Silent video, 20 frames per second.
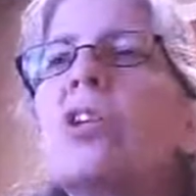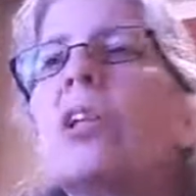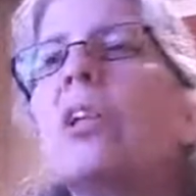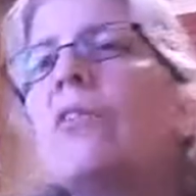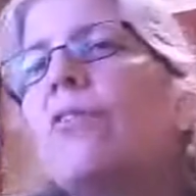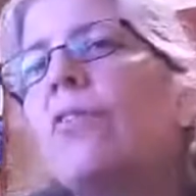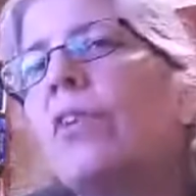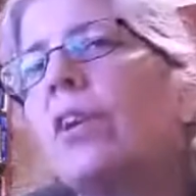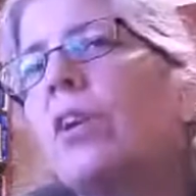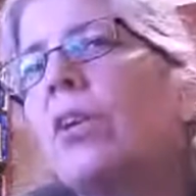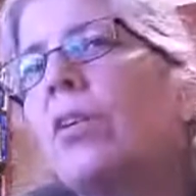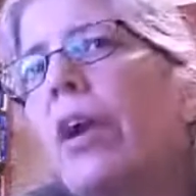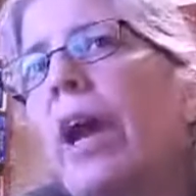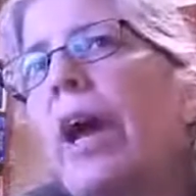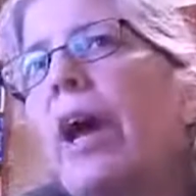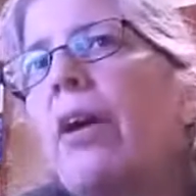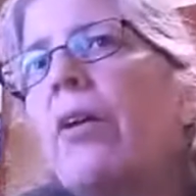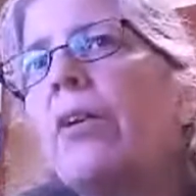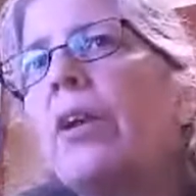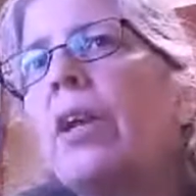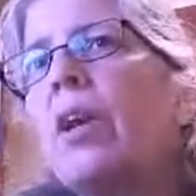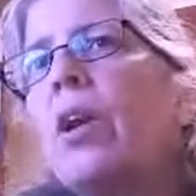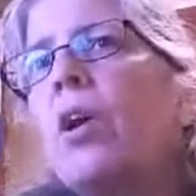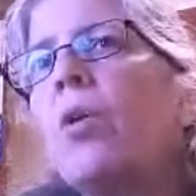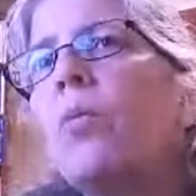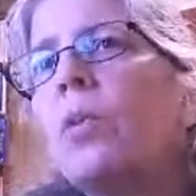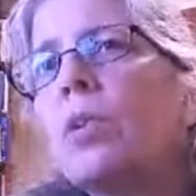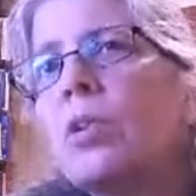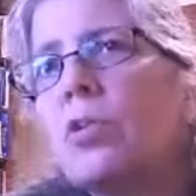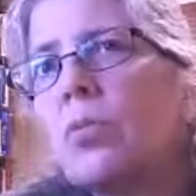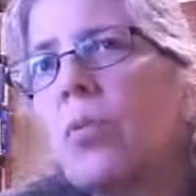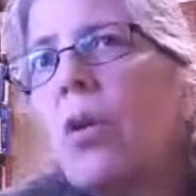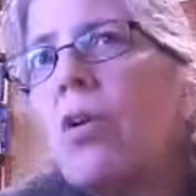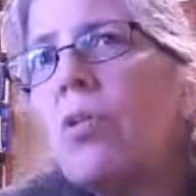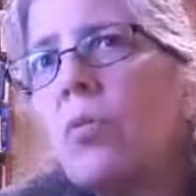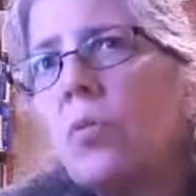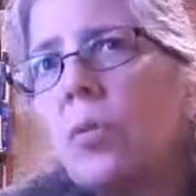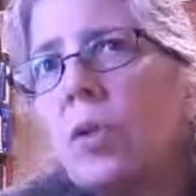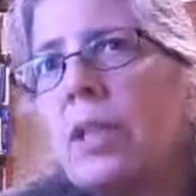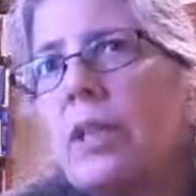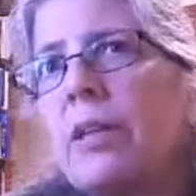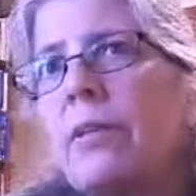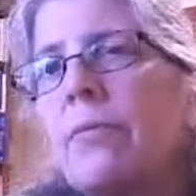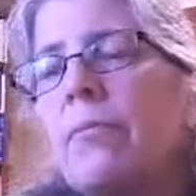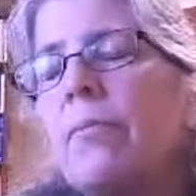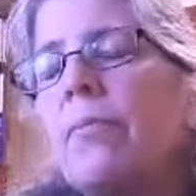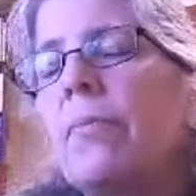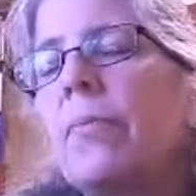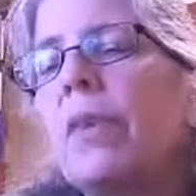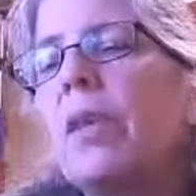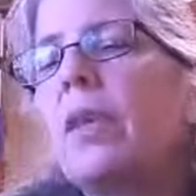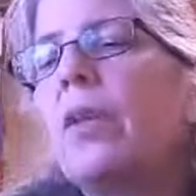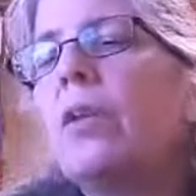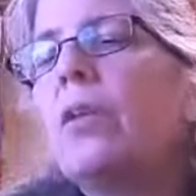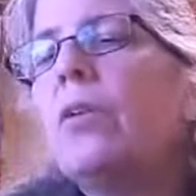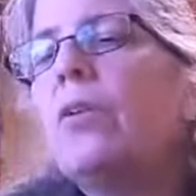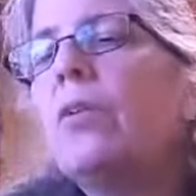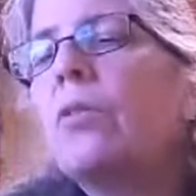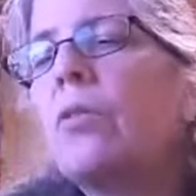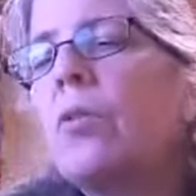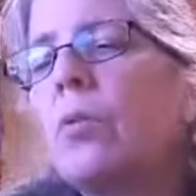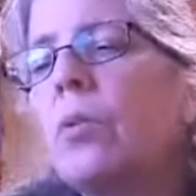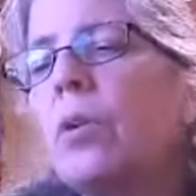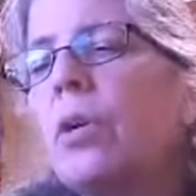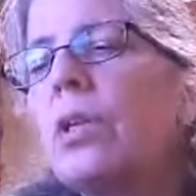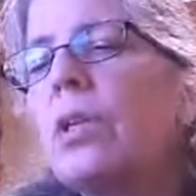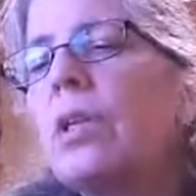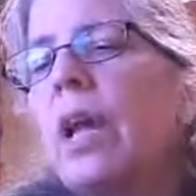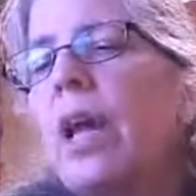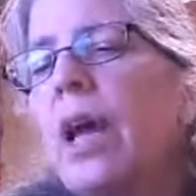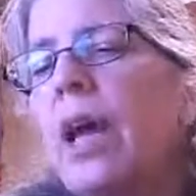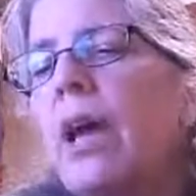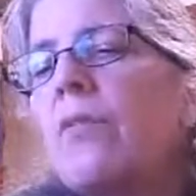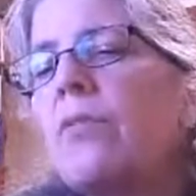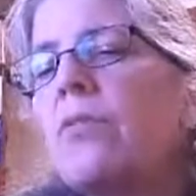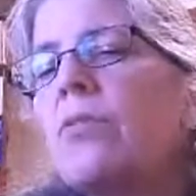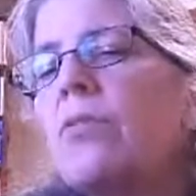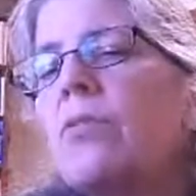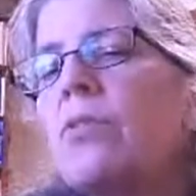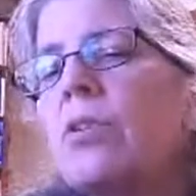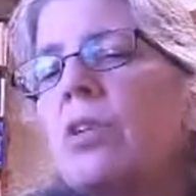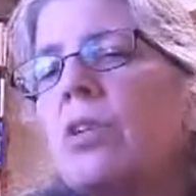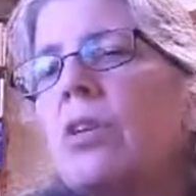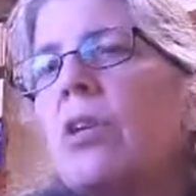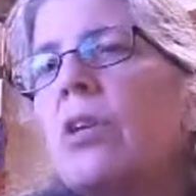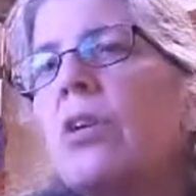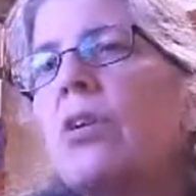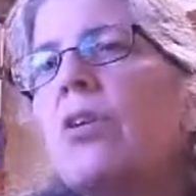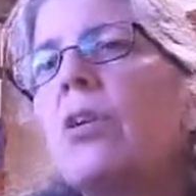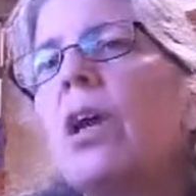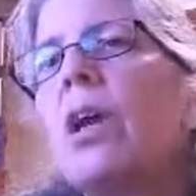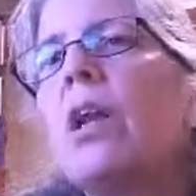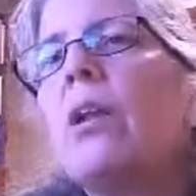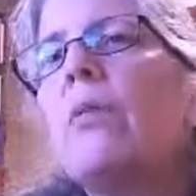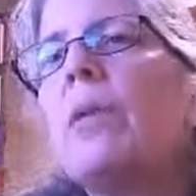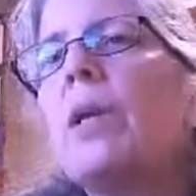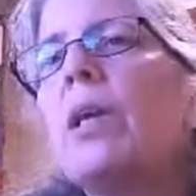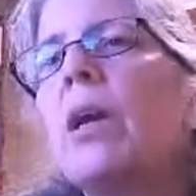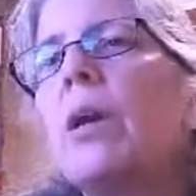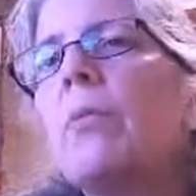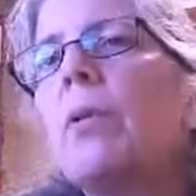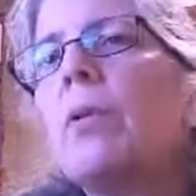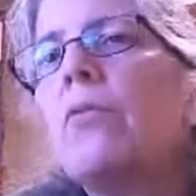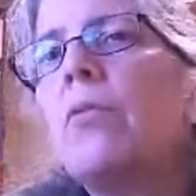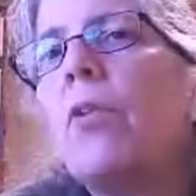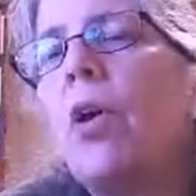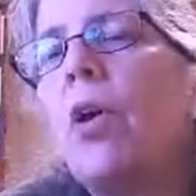magically figure out what's wrong with it. You're going to have to sit there and